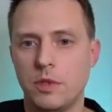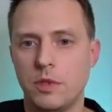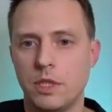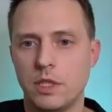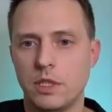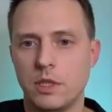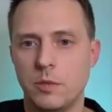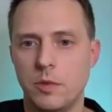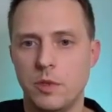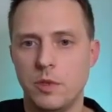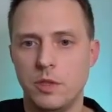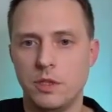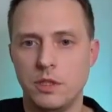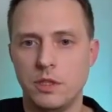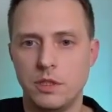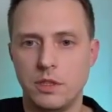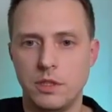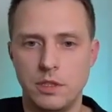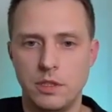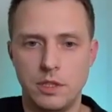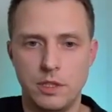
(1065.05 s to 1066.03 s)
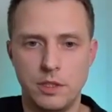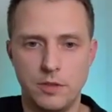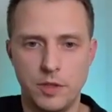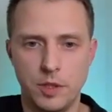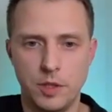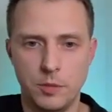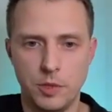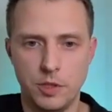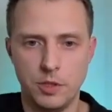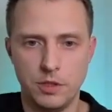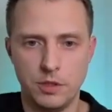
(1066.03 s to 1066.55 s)
custom audiences if
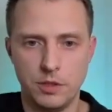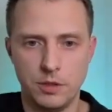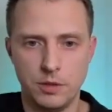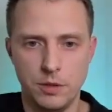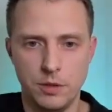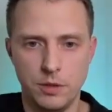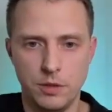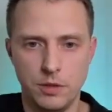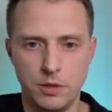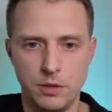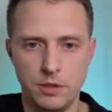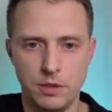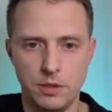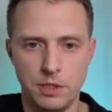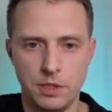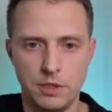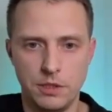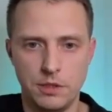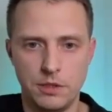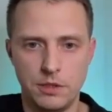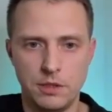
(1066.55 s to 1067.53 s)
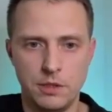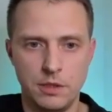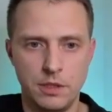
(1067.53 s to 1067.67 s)
I'm not installed already.